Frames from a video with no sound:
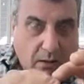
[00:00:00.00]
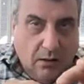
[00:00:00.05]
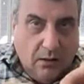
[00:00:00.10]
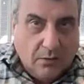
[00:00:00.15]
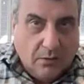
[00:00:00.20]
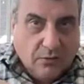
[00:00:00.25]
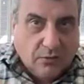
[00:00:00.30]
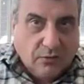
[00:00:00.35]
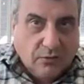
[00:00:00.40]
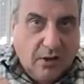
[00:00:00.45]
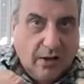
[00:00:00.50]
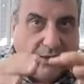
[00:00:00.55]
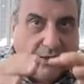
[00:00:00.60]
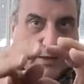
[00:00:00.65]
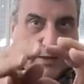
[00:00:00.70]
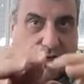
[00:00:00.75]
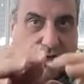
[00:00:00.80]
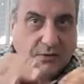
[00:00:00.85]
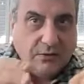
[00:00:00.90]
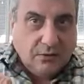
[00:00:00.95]
underlying
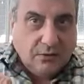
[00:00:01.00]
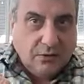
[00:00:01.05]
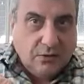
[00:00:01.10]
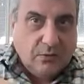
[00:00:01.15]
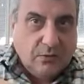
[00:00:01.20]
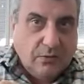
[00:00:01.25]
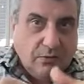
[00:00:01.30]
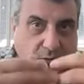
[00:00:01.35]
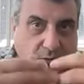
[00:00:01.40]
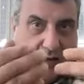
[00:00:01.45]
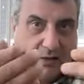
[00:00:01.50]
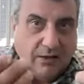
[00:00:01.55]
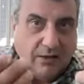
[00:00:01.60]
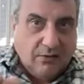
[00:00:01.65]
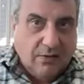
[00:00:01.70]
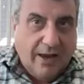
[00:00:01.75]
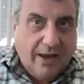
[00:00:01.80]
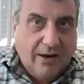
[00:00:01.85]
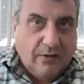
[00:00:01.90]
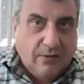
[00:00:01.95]
continuity,
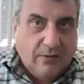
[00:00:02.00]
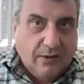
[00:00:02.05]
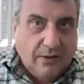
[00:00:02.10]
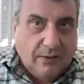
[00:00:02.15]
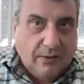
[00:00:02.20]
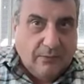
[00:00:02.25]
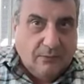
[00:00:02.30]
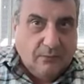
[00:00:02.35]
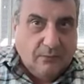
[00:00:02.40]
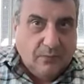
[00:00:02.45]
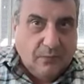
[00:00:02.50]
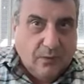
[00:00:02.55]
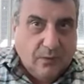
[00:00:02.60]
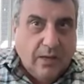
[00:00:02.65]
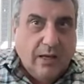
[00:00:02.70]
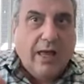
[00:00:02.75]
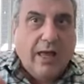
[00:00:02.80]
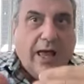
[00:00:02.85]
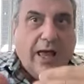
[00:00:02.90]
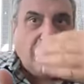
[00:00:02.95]
regularity,
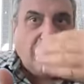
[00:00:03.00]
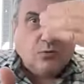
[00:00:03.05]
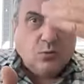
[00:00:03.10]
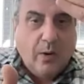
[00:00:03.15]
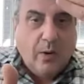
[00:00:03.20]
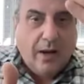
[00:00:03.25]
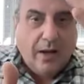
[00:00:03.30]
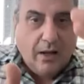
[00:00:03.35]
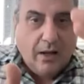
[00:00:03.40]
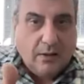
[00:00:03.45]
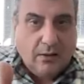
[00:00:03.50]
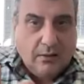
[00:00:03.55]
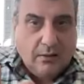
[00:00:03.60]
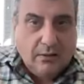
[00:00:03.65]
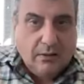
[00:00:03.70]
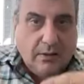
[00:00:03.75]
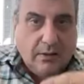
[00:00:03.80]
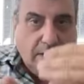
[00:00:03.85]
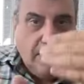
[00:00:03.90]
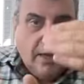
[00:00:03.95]
as well
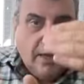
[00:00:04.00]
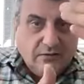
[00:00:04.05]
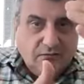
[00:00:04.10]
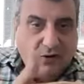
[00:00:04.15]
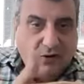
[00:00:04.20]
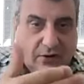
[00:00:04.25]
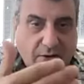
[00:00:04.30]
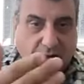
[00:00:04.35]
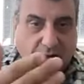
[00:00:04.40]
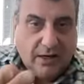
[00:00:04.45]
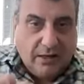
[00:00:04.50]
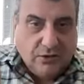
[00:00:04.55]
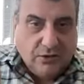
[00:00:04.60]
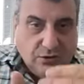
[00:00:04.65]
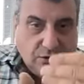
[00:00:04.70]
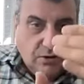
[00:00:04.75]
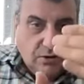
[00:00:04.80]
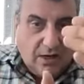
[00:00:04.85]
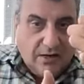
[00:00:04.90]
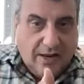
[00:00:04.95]
as
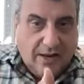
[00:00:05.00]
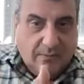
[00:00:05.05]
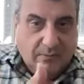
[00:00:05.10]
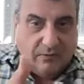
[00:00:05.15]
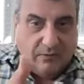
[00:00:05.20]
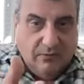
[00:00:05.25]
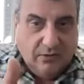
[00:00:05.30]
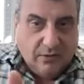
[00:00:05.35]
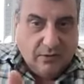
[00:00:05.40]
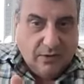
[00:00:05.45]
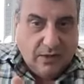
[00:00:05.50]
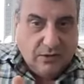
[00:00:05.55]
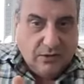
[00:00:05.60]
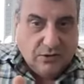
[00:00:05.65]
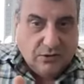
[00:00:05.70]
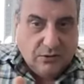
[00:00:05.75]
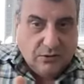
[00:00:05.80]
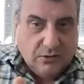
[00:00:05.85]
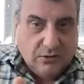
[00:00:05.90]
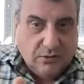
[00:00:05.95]
variation, dynamic
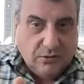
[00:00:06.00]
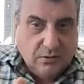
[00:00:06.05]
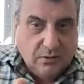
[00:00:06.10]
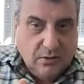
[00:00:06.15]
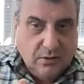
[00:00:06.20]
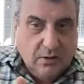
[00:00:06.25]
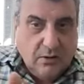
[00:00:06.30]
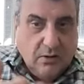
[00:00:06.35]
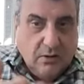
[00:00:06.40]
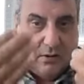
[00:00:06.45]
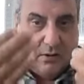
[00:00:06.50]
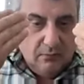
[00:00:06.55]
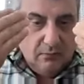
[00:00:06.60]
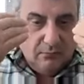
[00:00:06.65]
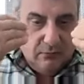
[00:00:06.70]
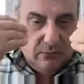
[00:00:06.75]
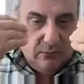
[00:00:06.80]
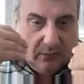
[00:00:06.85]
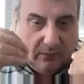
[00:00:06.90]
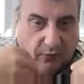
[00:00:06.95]
variation.
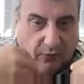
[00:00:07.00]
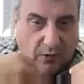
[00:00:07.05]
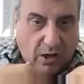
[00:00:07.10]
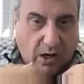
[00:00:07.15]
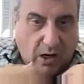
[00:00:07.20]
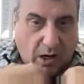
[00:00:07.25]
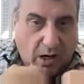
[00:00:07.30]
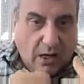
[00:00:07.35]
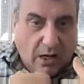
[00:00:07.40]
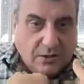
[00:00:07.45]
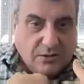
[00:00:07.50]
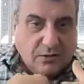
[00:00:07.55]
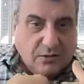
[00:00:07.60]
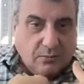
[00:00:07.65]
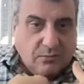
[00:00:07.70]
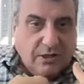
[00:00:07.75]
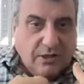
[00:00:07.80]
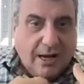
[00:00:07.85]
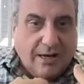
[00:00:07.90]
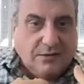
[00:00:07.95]
For us,
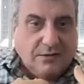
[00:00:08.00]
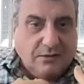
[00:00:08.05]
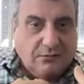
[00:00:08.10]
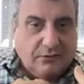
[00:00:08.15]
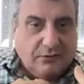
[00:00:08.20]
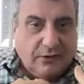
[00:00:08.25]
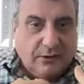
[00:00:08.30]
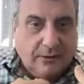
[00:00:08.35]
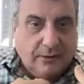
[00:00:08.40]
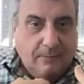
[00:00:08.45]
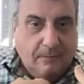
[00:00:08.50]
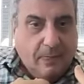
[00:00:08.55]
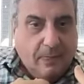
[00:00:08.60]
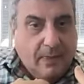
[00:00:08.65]
objectively,